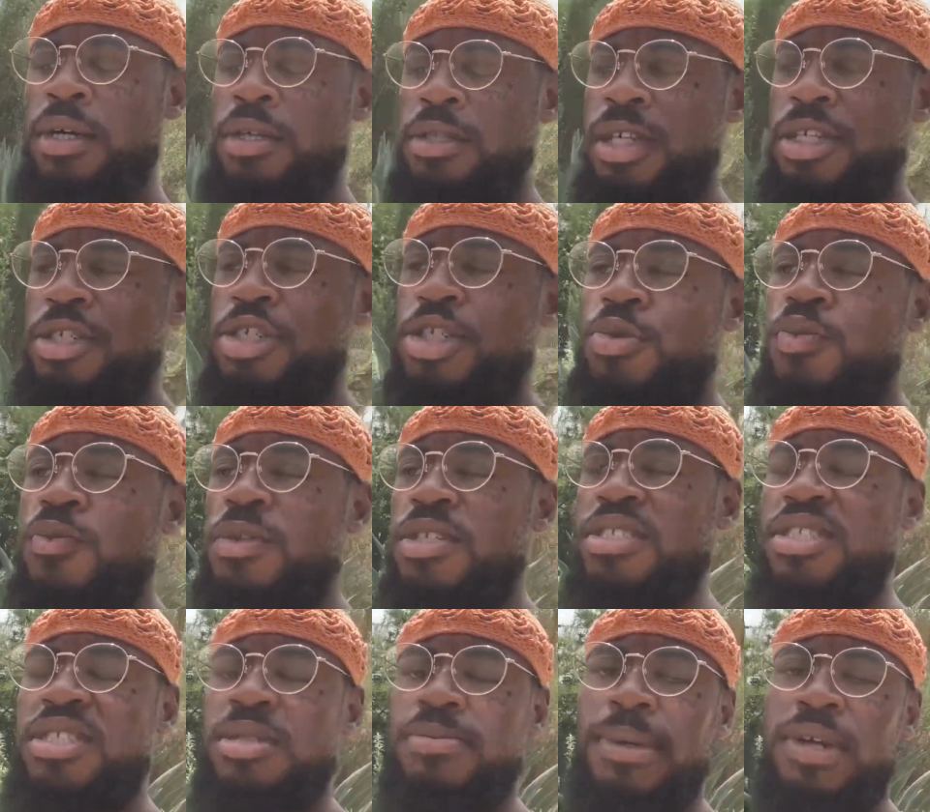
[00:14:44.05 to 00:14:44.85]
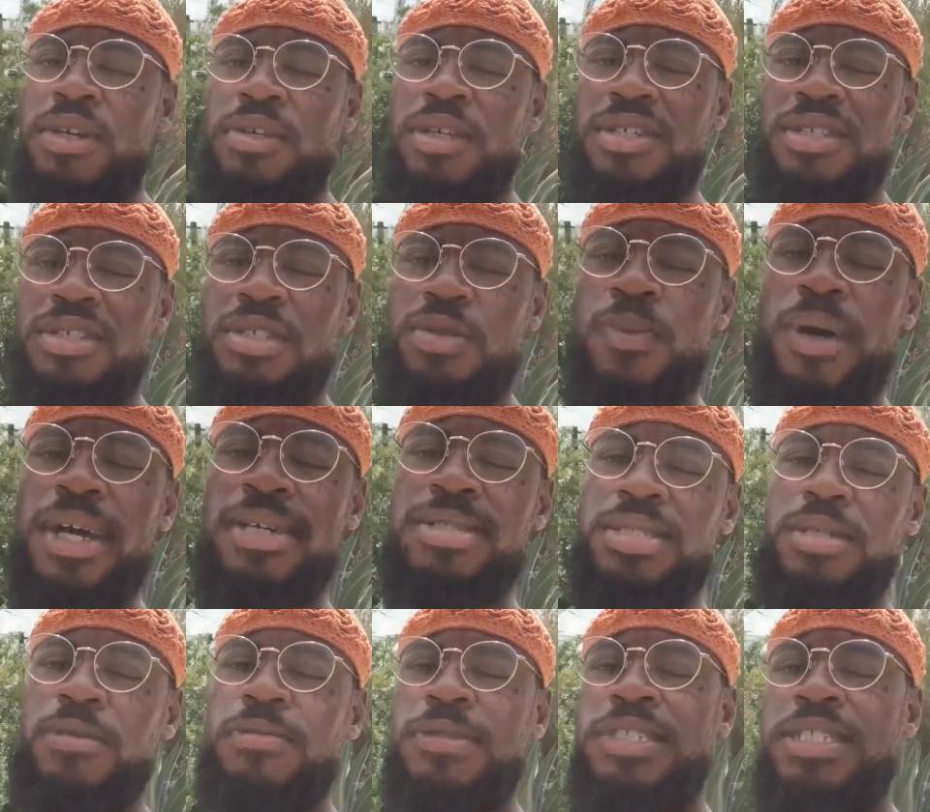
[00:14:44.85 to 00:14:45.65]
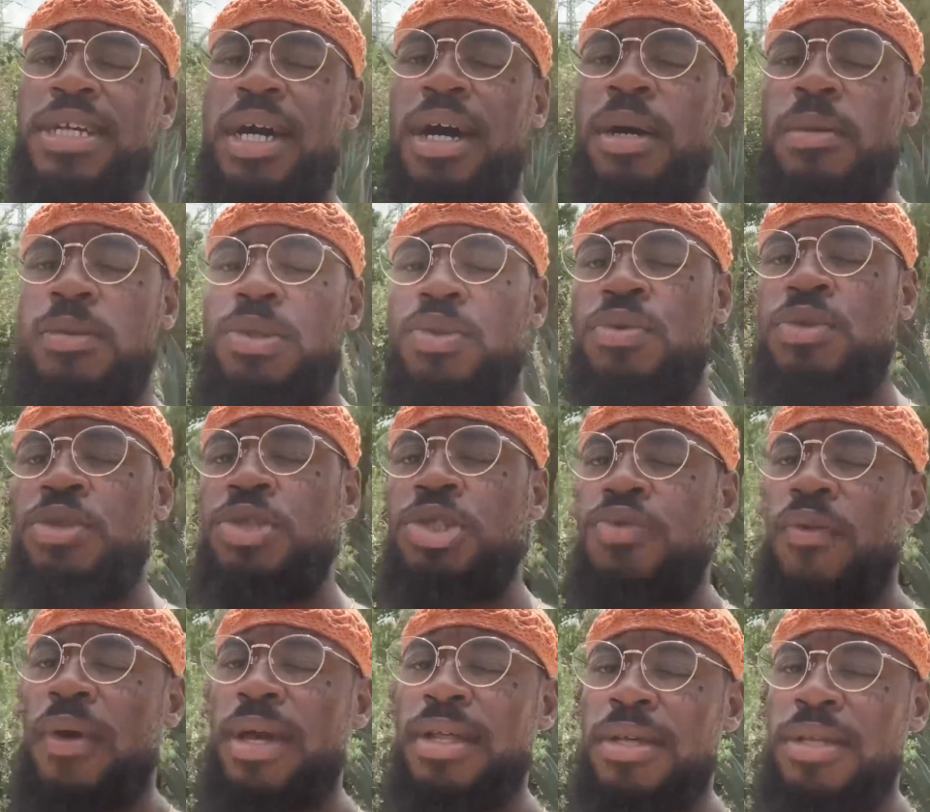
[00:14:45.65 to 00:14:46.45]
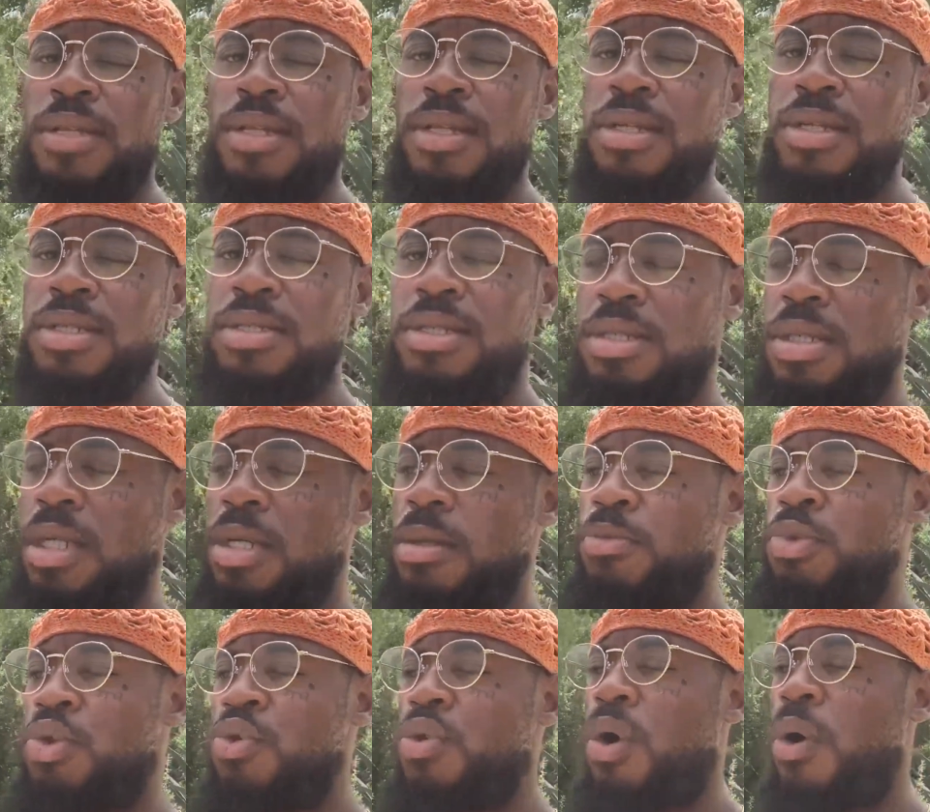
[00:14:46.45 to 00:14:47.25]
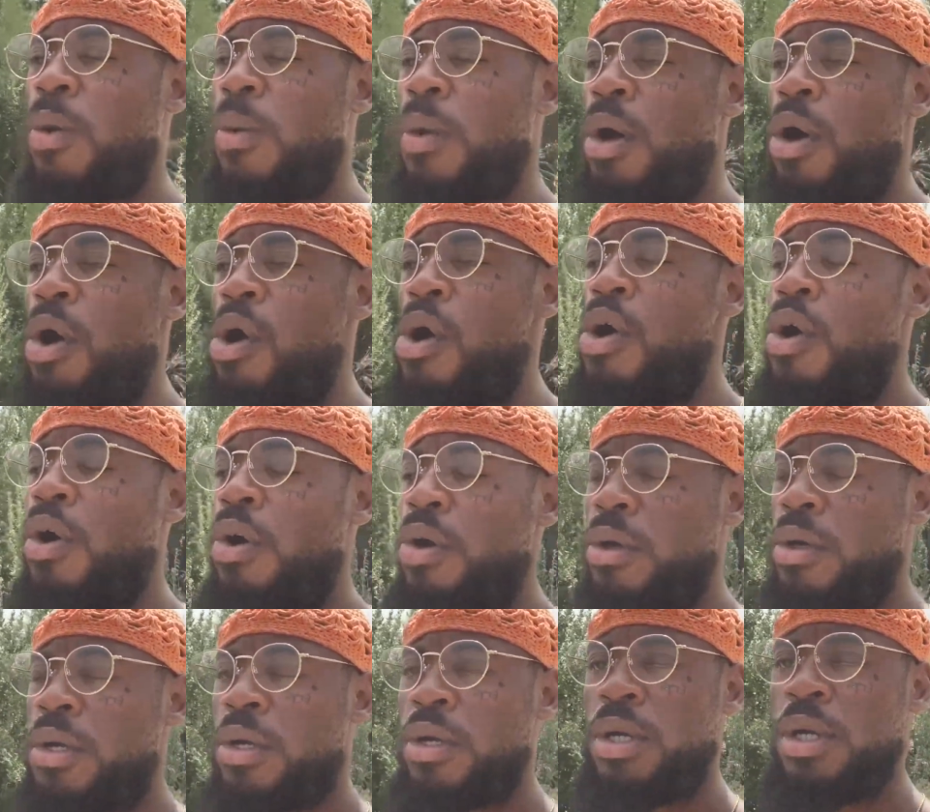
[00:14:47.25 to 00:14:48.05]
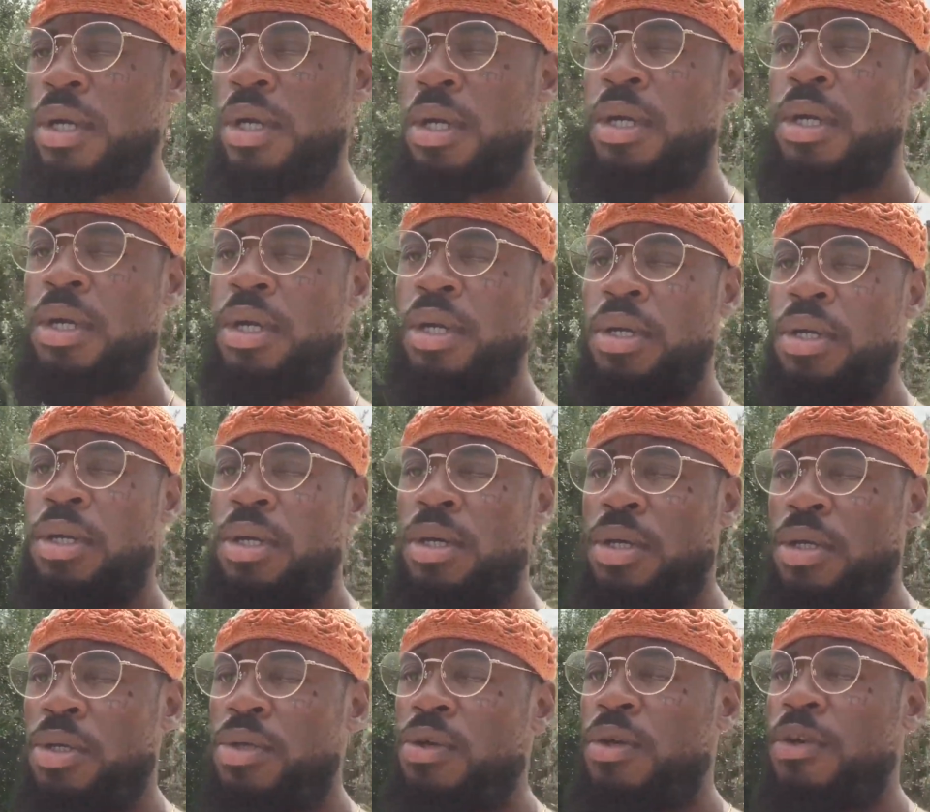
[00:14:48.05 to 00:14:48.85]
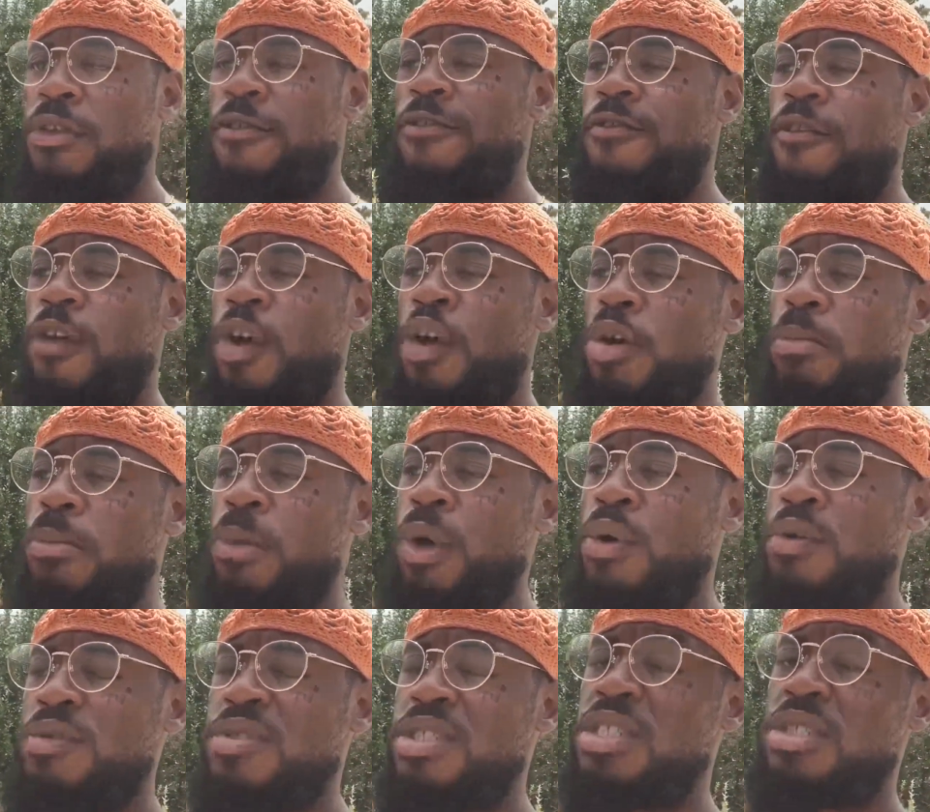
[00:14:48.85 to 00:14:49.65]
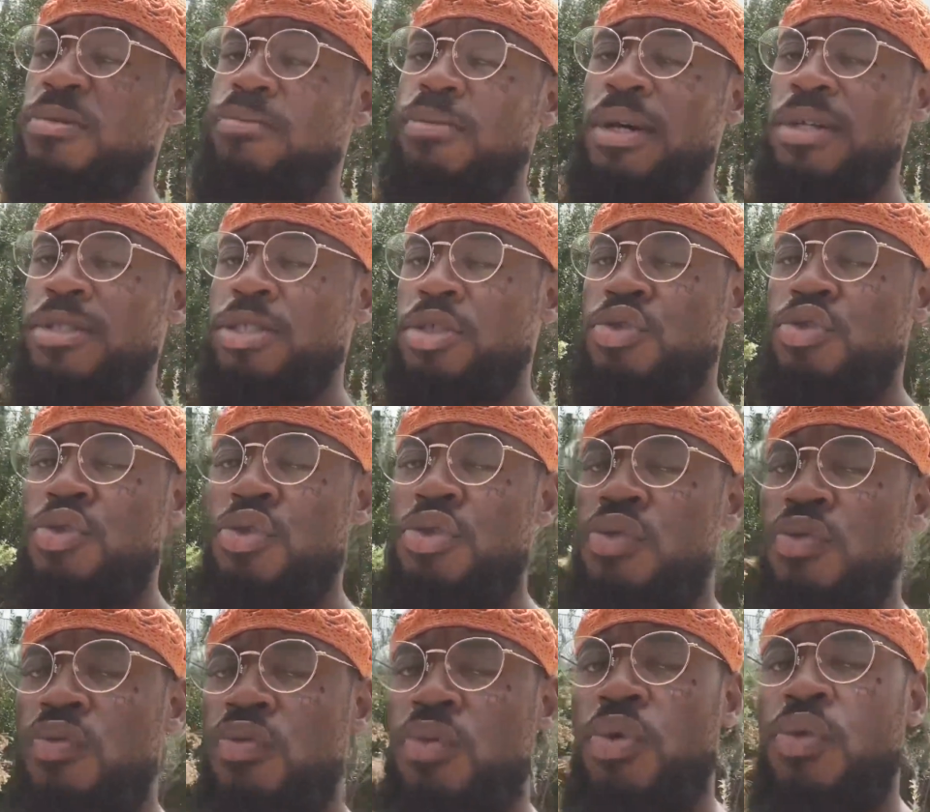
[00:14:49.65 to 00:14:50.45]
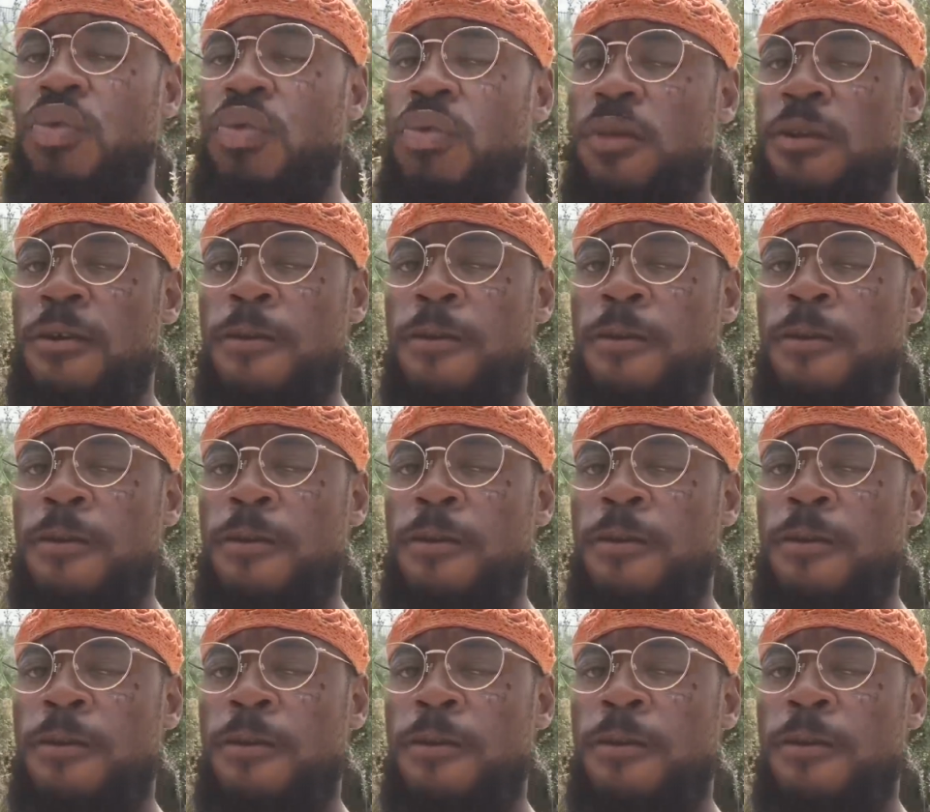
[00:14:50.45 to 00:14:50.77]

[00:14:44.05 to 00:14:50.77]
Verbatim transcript: They just want to smell your sweat sometimes when you're training in the gym. You're going hard. You know, your pheromones is busting through your roof.